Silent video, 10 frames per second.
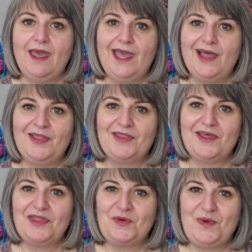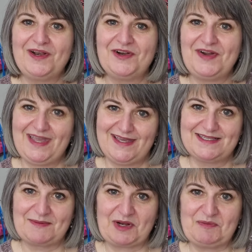And the winner
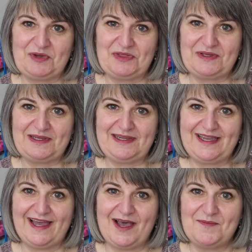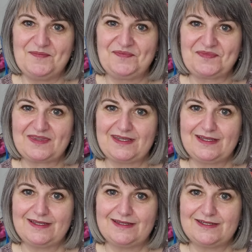is, I'm going to put the um,
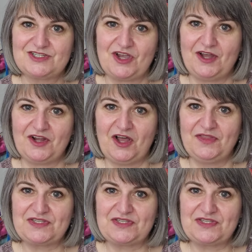shot on the